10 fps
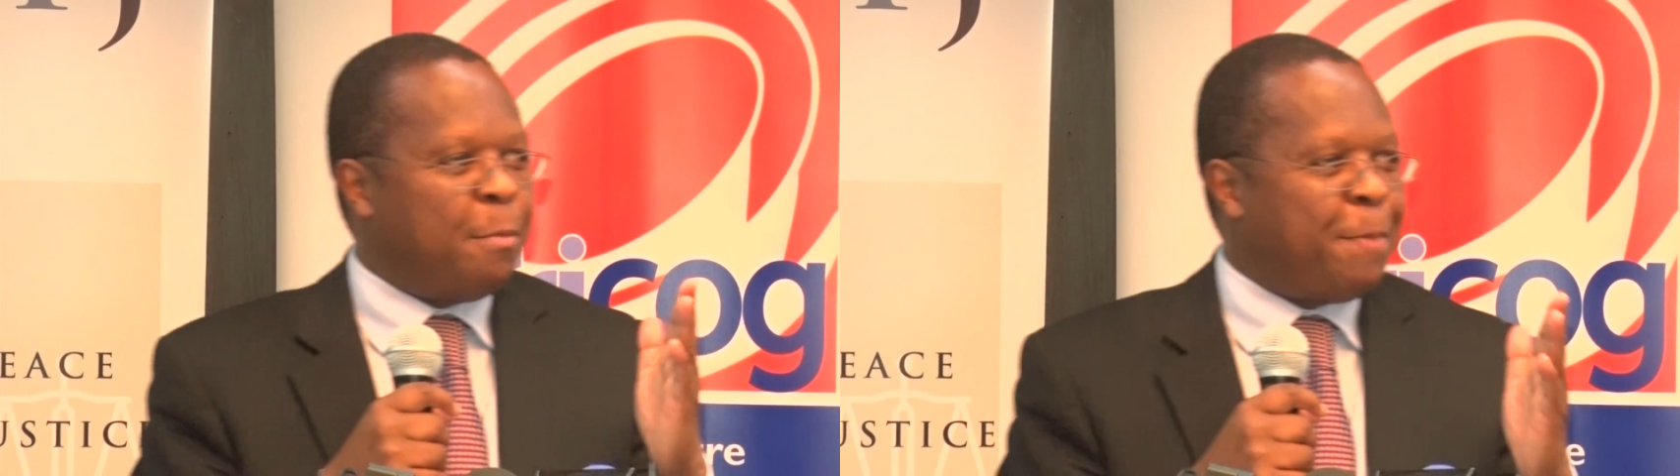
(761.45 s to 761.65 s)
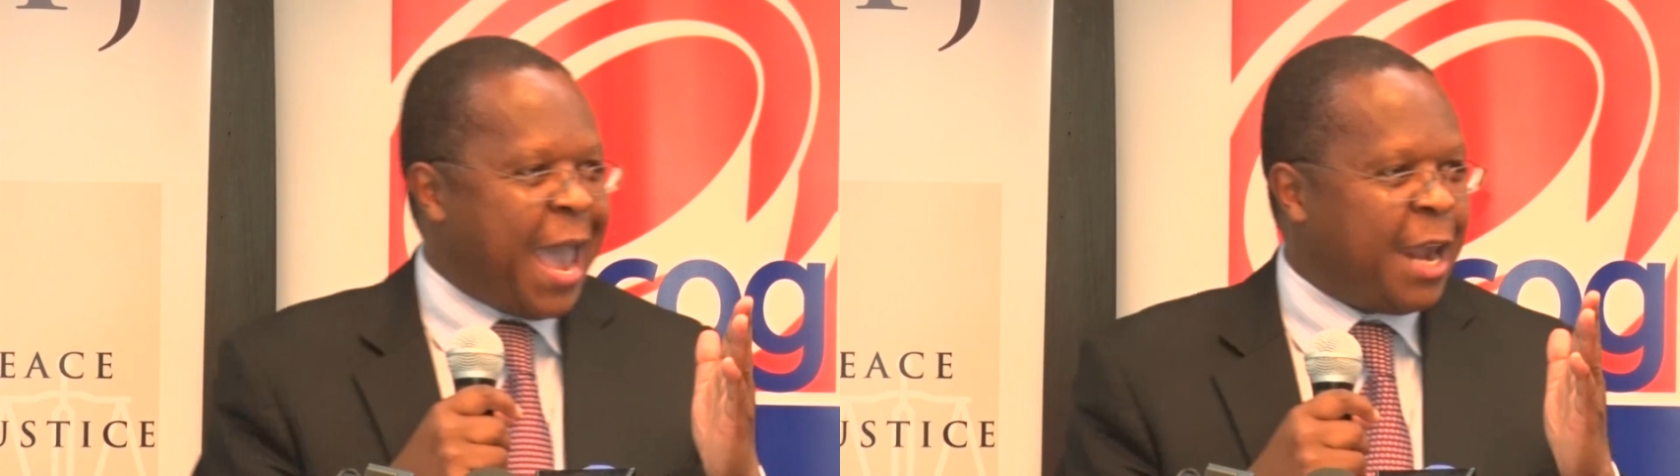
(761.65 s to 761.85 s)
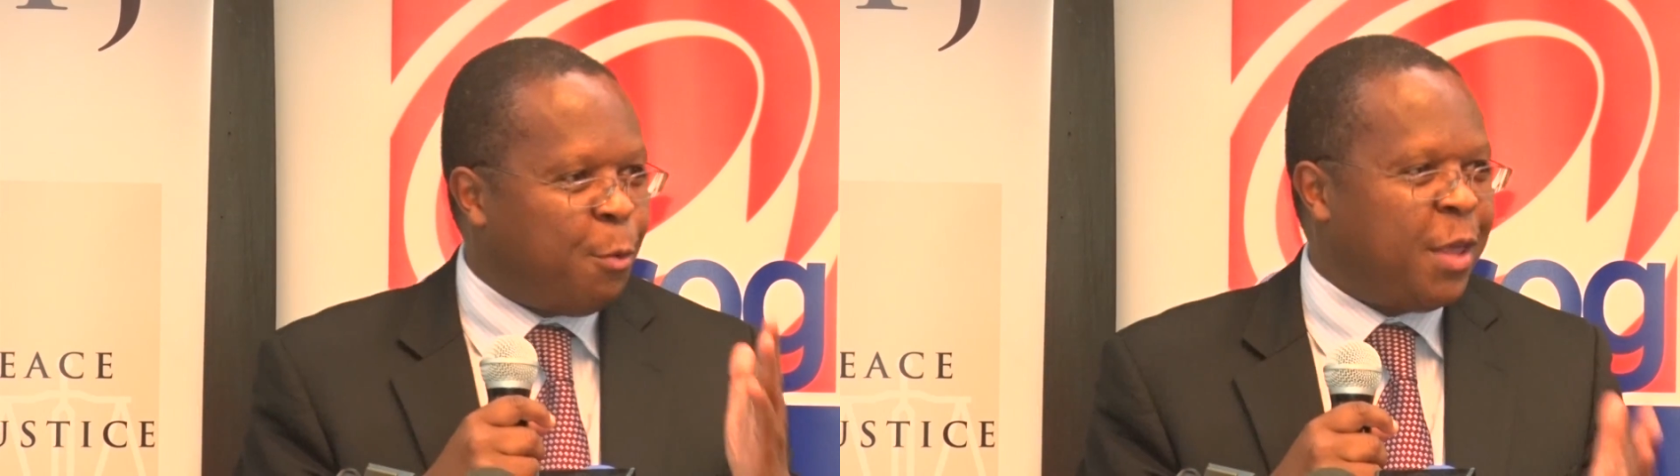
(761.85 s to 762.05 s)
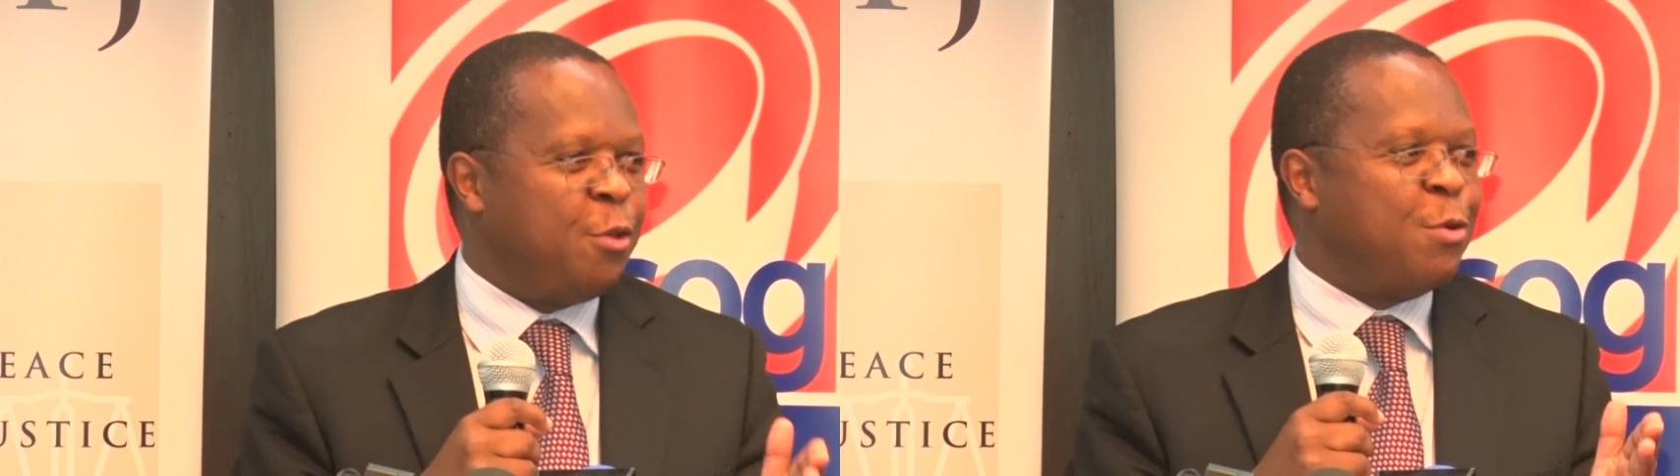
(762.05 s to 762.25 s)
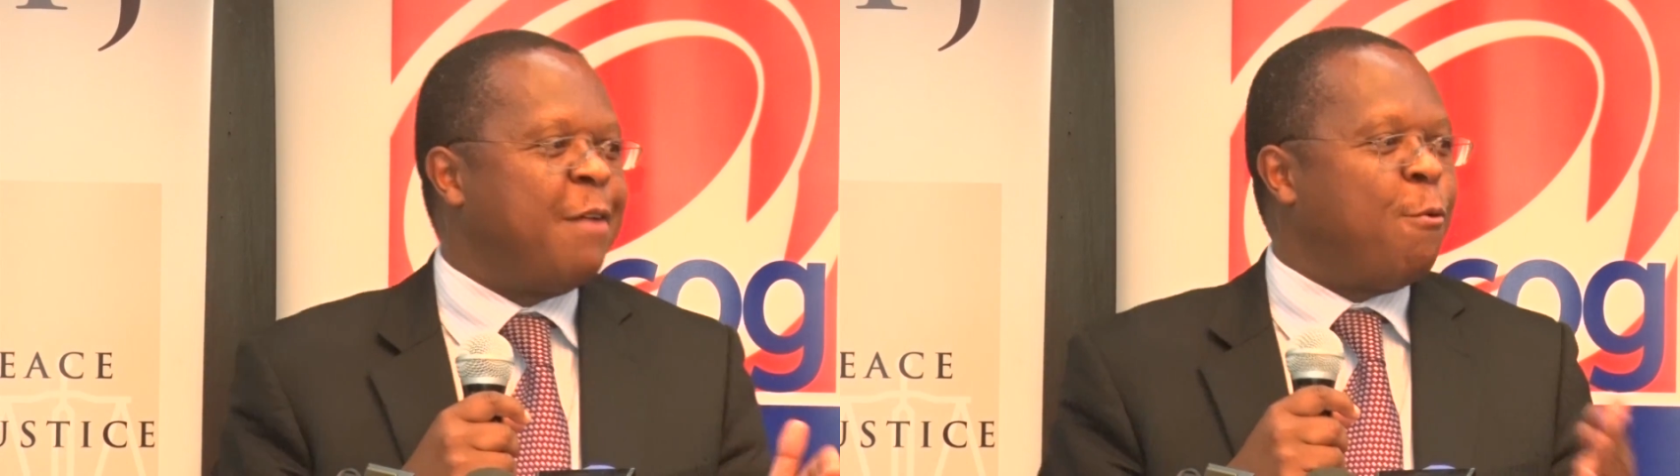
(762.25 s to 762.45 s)
complied with,
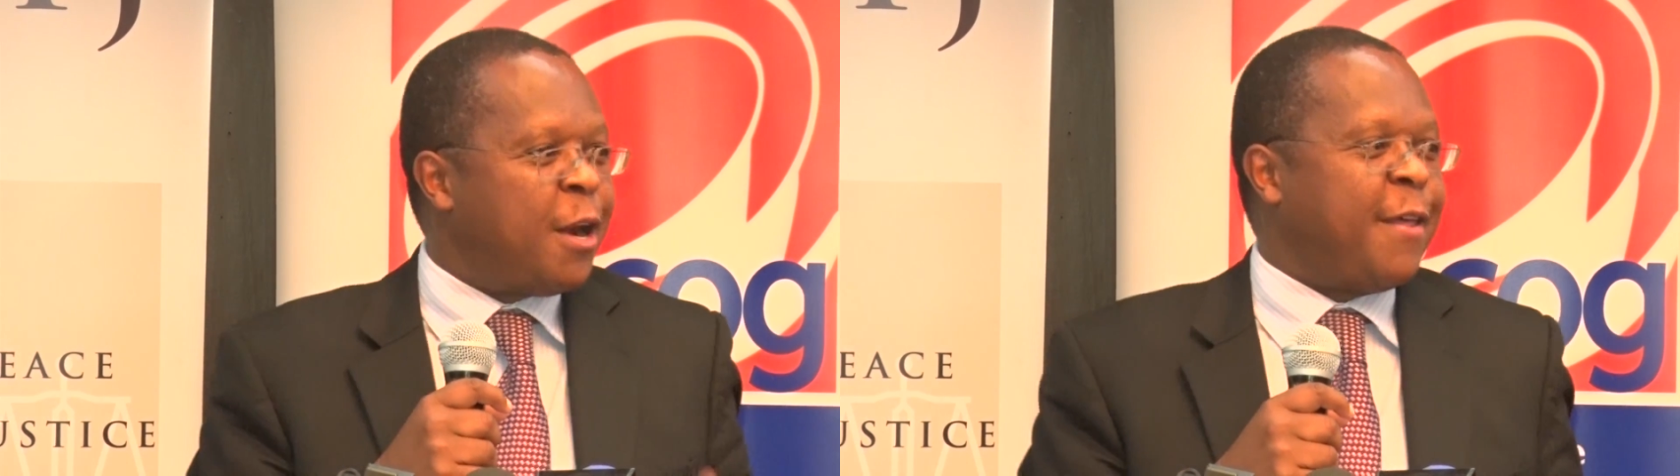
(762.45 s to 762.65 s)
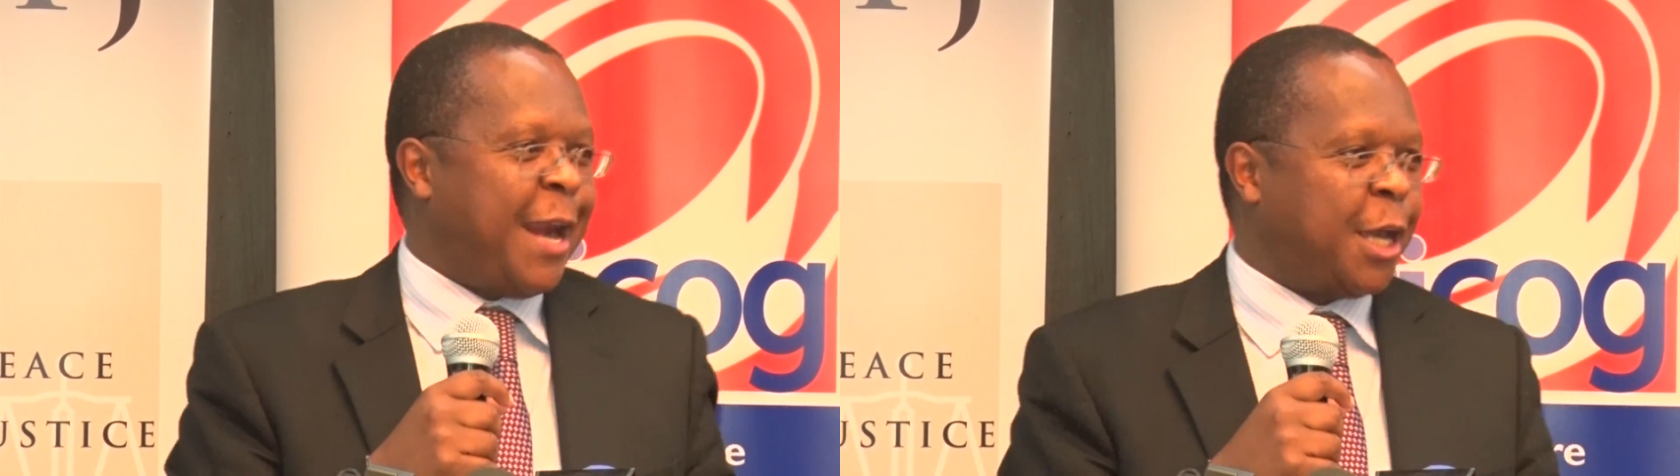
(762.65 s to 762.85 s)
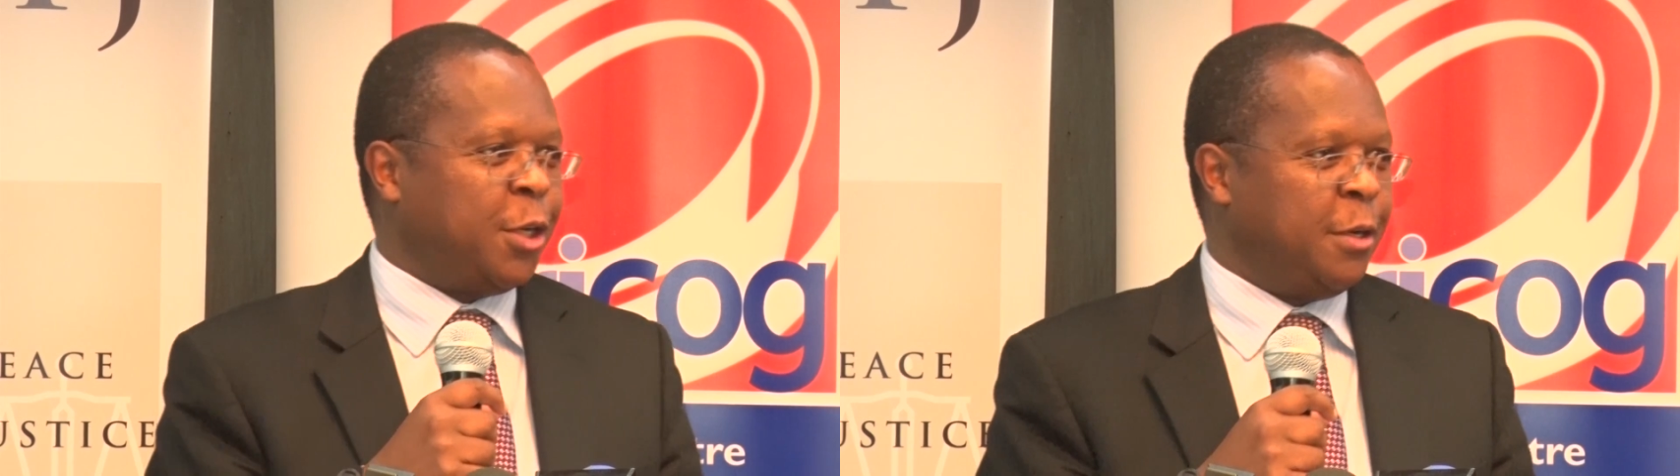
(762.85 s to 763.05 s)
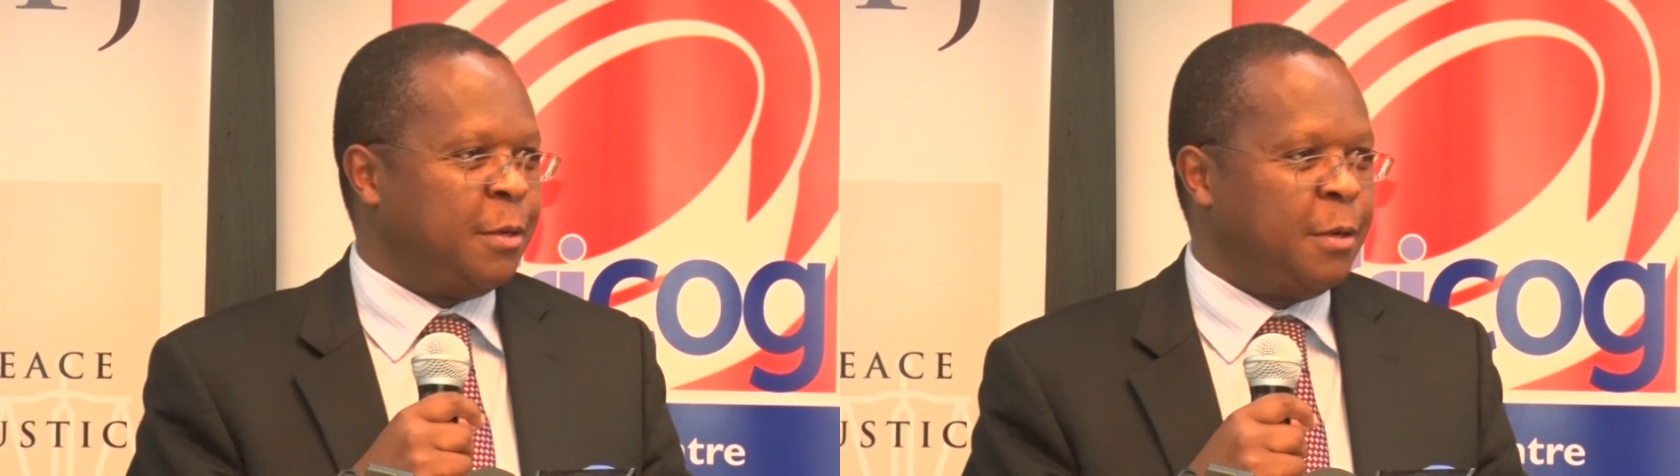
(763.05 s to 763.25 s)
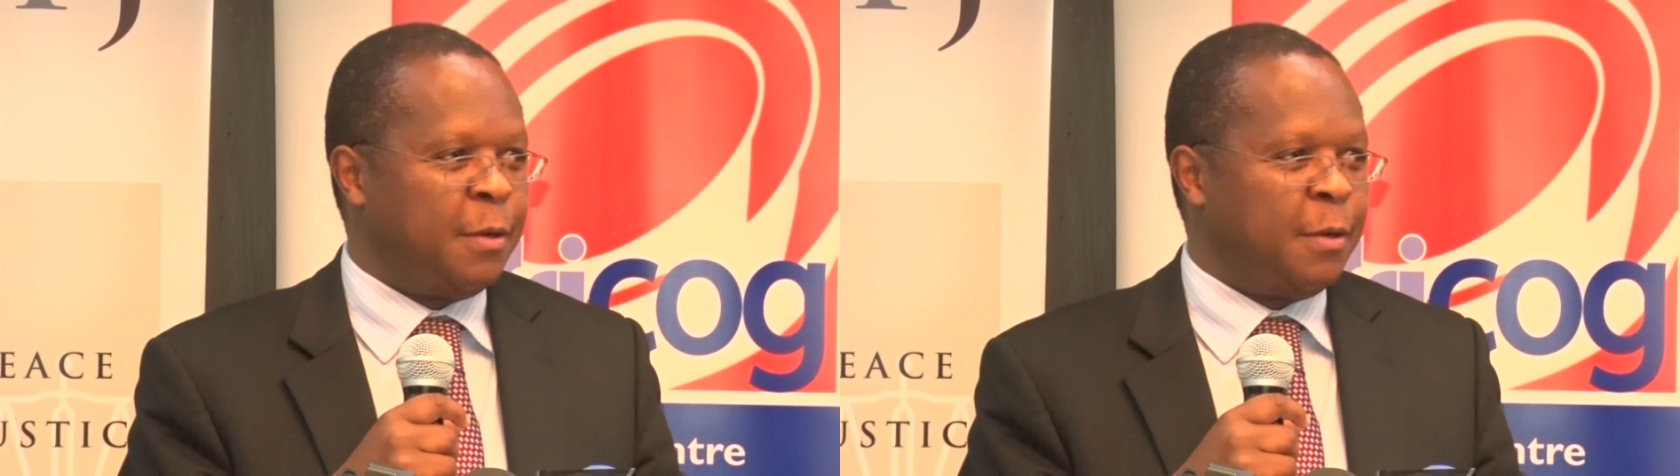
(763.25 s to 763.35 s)
you'd have won the election.